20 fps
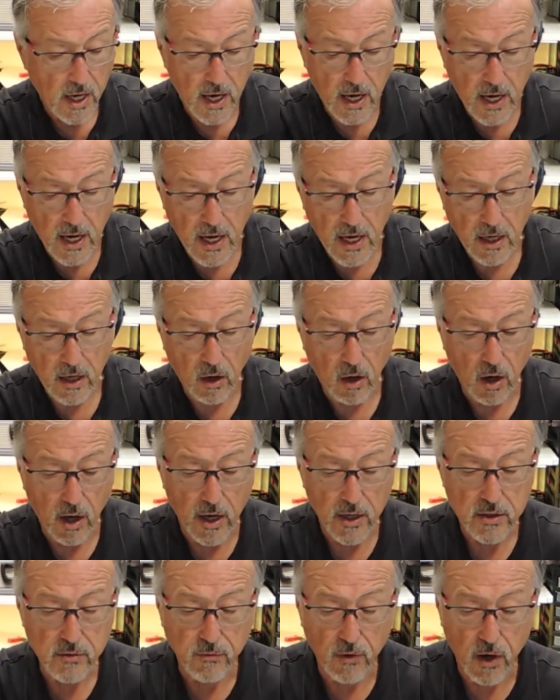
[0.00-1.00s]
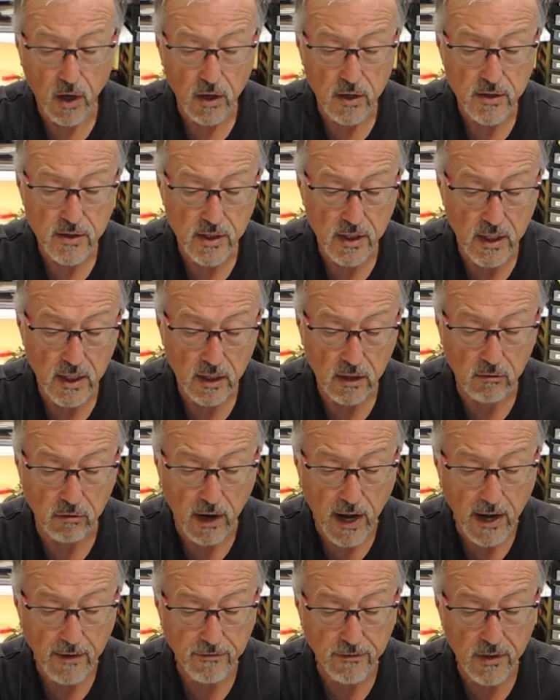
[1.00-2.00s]
Uh, as far as the
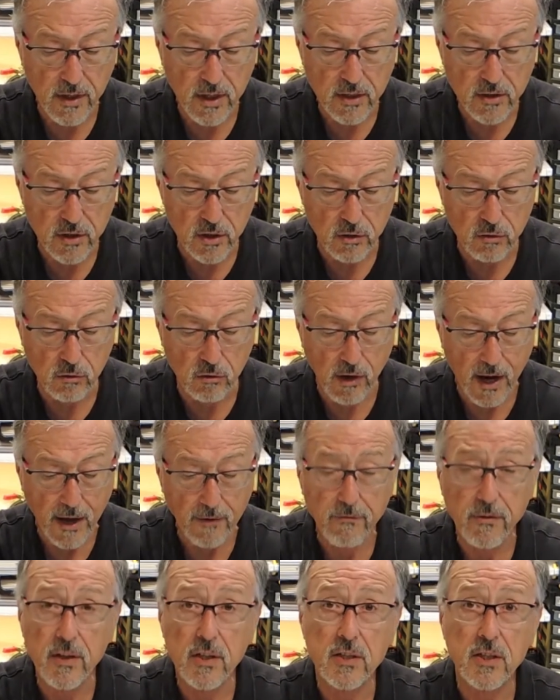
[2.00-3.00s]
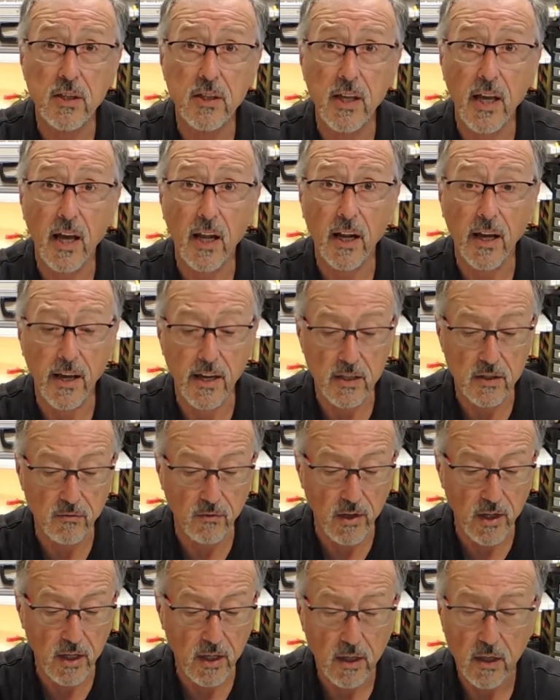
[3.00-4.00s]
graphenes, the new graphenes in the L I H
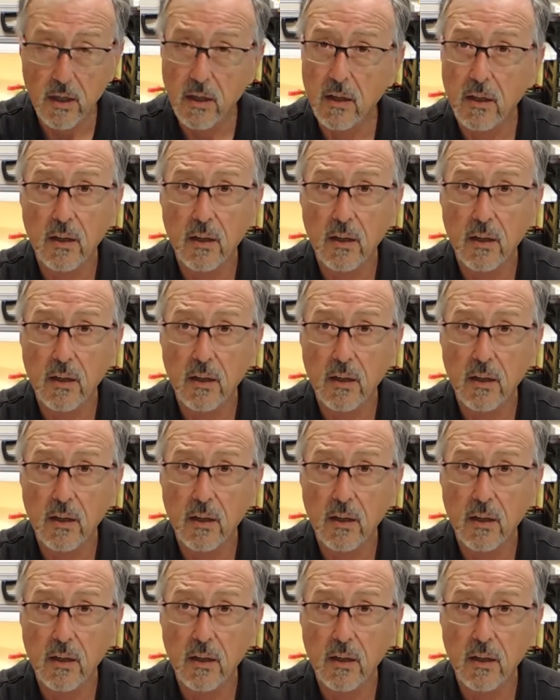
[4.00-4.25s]
V,